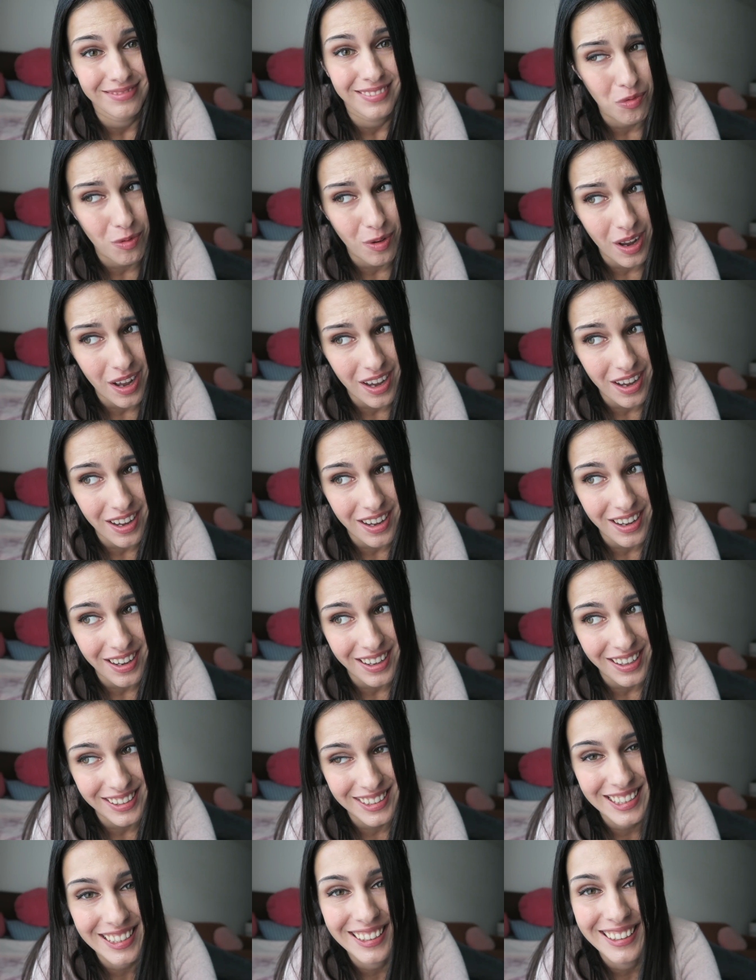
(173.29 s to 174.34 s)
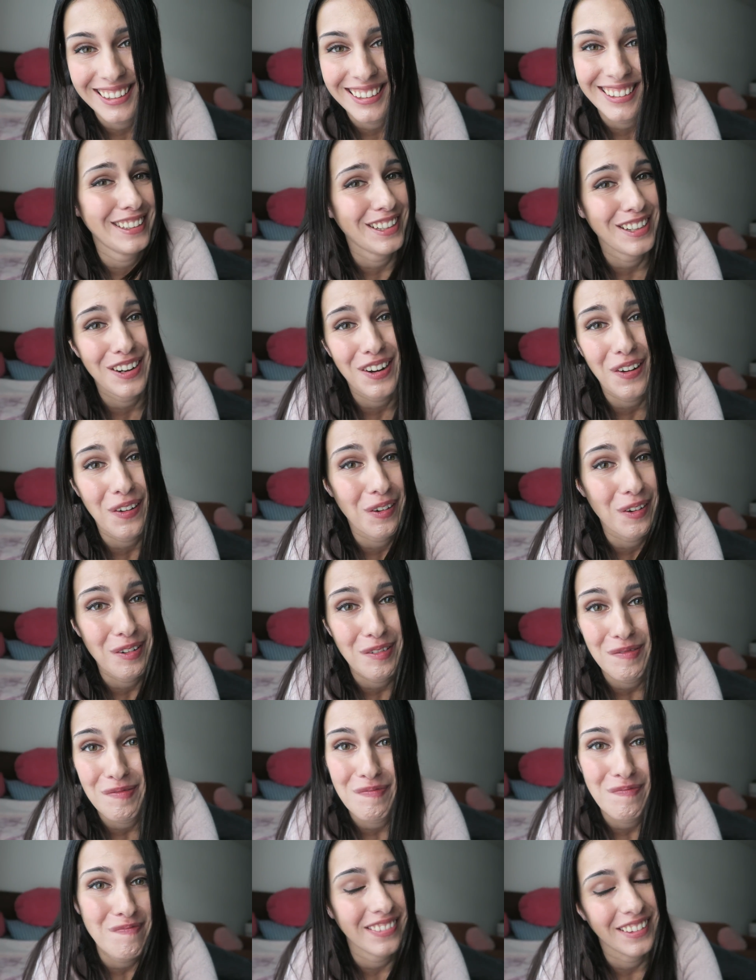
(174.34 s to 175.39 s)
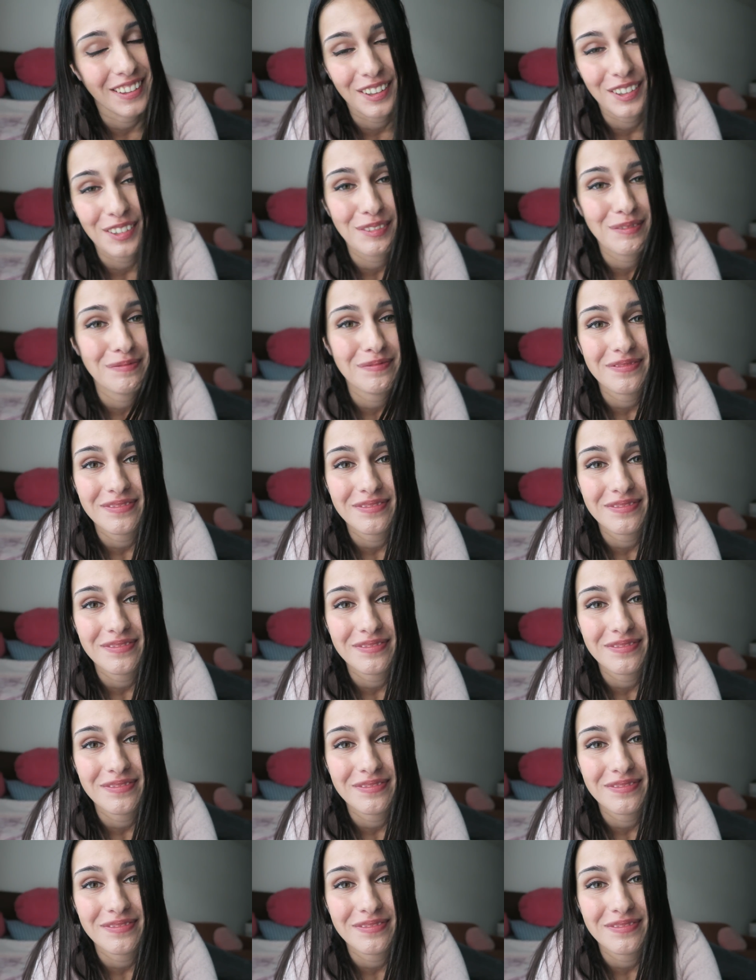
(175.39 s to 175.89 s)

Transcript: what? No, no.